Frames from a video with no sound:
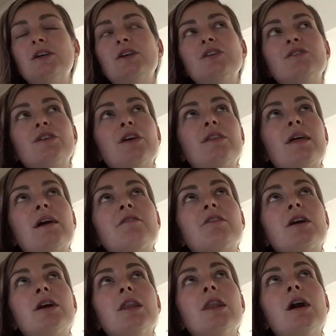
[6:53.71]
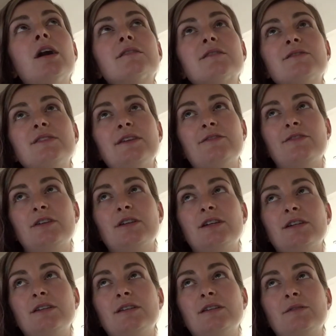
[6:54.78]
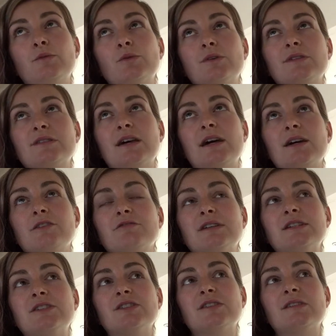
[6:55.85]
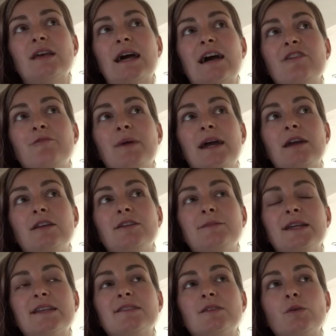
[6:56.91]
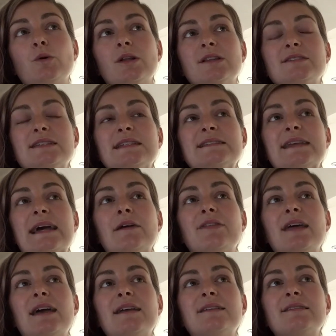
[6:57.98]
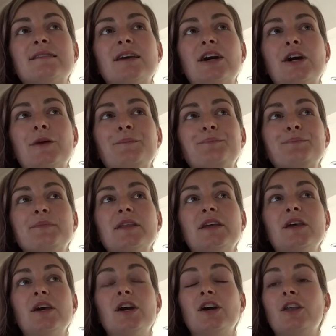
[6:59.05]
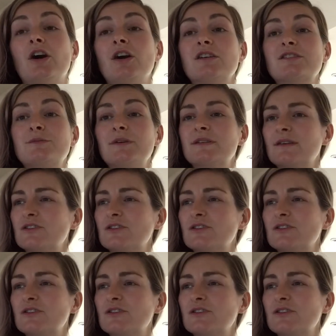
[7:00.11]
So there are lots of different under the water creatures that have bioluminescent qualities now. There's an octopus.